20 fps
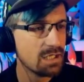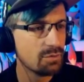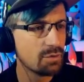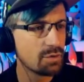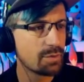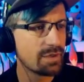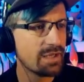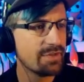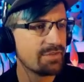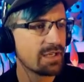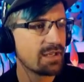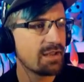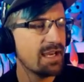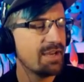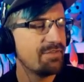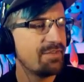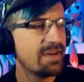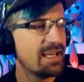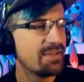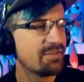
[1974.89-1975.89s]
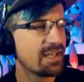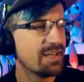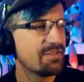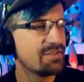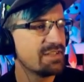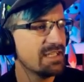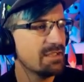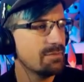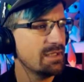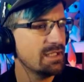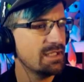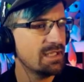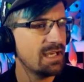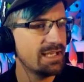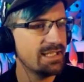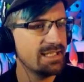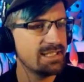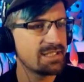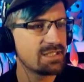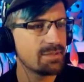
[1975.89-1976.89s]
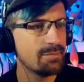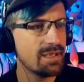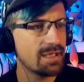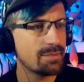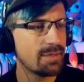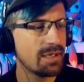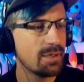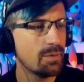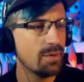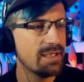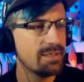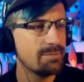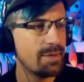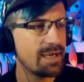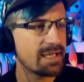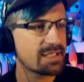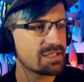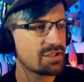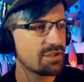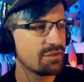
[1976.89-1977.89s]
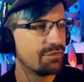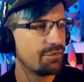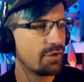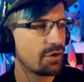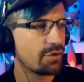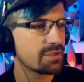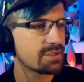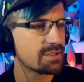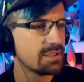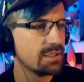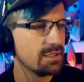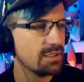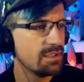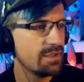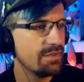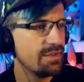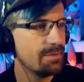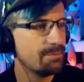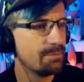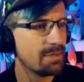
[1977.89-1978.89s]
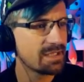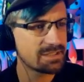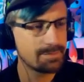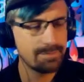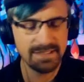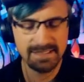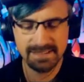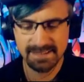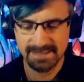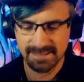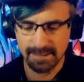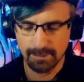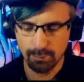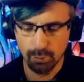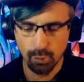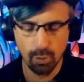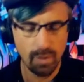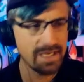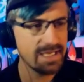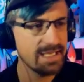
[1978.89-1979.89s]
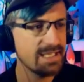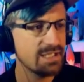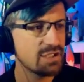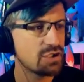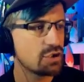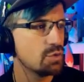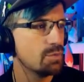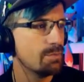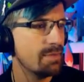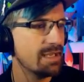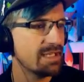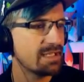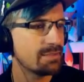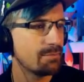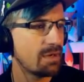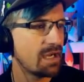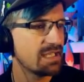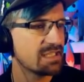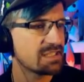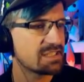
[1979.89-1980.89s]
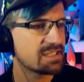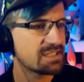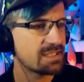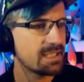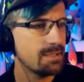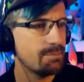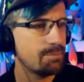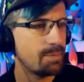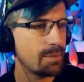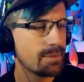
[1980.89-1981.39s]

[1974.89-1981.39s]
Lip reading: With whatever life I have left in me, I need to make my way back to the forest. There must be some way to make my escape.